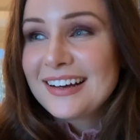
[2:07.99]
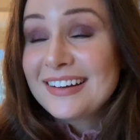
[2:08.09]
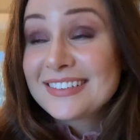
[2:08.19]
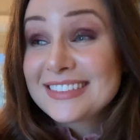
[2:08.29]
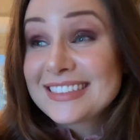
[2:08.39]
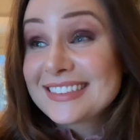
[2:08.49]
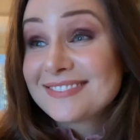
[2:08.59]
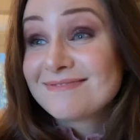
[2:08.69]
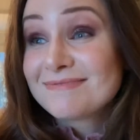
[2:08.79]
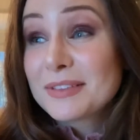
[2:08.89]
I was
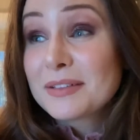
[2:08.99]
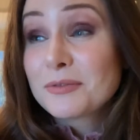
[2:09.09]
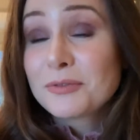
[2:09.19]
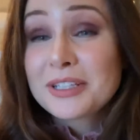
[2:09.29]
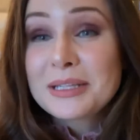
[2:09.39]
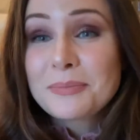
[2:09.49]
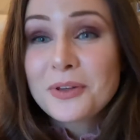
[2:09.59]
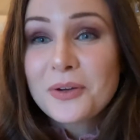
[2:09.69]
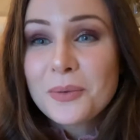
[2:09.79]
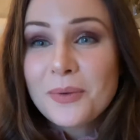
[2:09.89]
really
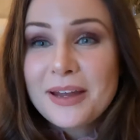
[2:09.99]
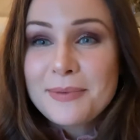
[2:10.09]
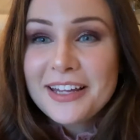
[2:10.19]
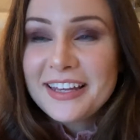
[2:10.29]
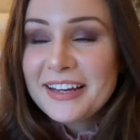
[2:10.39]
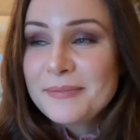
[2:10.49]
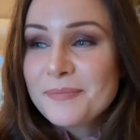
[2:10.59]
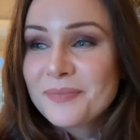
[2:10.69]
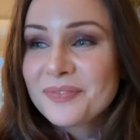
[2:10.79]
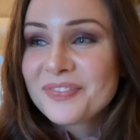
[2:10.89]
blown away by that.
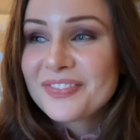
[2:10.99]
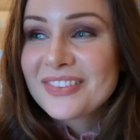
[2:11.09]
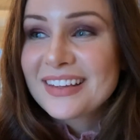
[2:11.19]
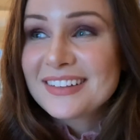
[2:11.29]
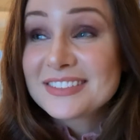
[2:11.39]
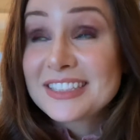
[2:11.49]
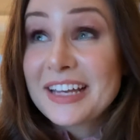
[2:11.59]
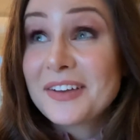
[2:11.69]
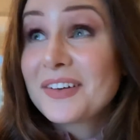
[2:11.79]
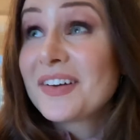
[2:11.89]
I was
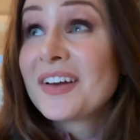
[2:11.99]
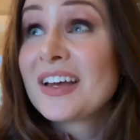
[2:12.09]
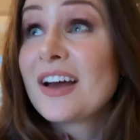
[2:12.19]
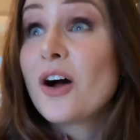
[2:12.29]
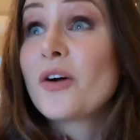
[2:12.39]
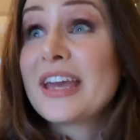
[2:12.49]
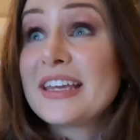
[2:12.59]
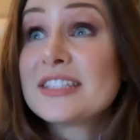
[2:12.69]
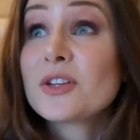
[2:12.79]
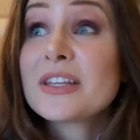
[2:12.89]
like, okay,
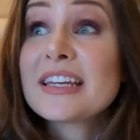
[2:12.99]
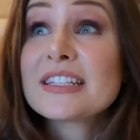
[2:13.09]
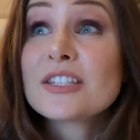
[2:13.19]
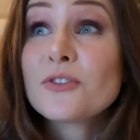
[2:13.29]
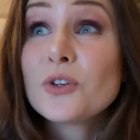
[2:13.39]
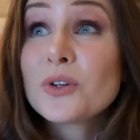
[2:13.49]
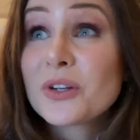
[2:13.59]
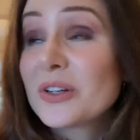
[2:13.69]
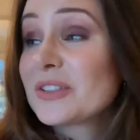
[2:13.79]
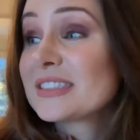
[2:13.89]
he's only kissed a few
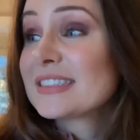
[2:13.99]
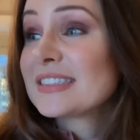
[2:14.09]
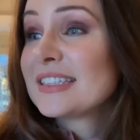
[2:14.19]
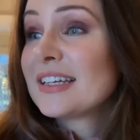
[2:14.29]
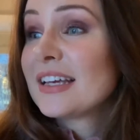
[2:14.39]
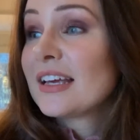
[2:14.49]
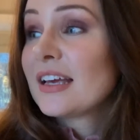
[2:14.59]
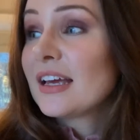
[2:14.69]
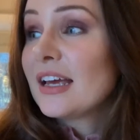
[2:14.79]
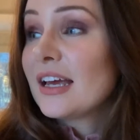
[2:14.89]
girls,
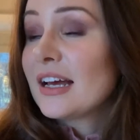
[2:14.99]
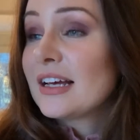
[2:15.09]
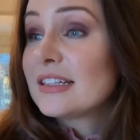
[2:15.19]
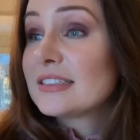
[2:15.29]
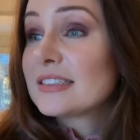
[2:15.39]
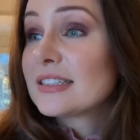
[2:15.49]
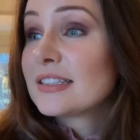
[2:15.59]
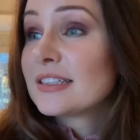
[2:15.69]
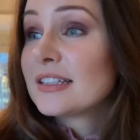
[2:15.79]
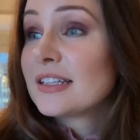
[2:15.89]
and
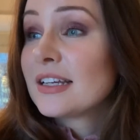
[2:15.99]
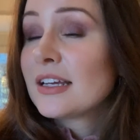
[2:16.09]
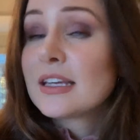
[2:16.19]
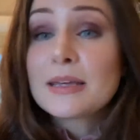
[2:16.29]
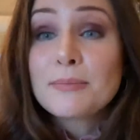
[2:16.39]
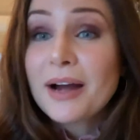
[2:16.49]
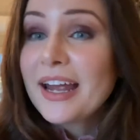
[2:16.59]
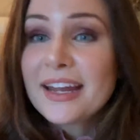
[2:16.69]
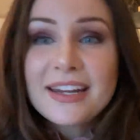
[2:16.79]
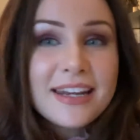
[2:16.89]
he
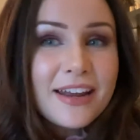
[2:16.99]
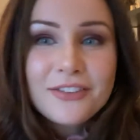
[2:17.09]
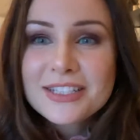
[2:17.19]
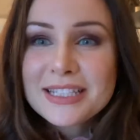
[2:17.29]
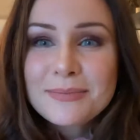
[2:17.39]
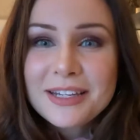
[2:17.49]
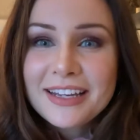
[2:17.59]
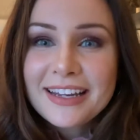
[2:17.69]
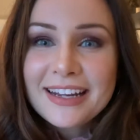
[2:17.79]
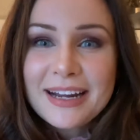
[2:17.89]
might never see me
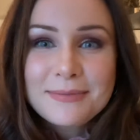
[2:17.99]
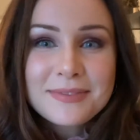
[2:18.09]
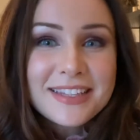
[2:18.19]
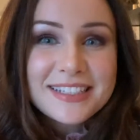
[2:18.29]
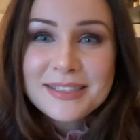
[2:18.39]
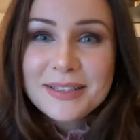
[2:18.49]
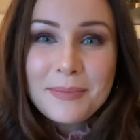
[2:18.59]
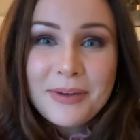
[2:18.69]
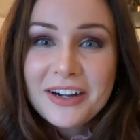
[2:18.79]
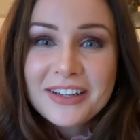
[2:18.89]
again. I'm this
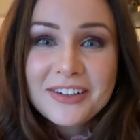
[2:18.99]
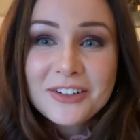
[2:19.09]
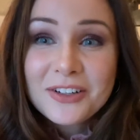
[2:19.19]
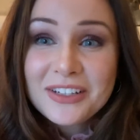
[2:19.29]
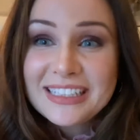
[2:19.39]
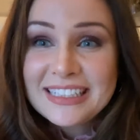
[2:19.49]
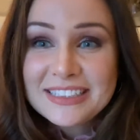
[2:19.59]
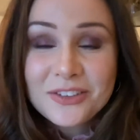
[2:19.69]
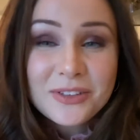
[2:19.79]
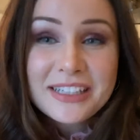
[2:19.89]
American girl, and
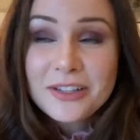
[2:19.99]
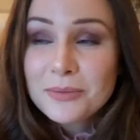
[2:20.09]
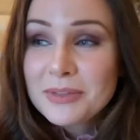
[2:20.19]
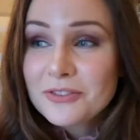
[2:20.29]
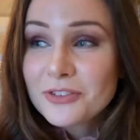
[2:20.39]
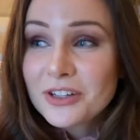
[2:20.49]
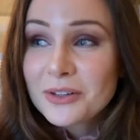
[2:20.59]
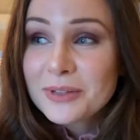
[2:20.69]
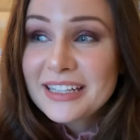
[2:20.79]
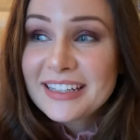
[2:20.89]
he's only known me for
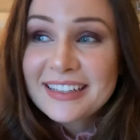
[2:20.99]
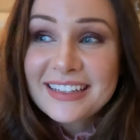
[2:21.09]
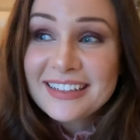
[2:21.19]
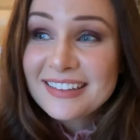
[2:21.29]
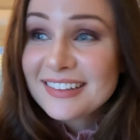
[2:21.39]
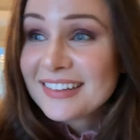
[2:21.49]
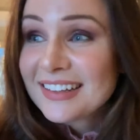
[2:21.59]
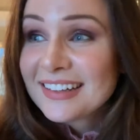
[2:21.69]
a week, and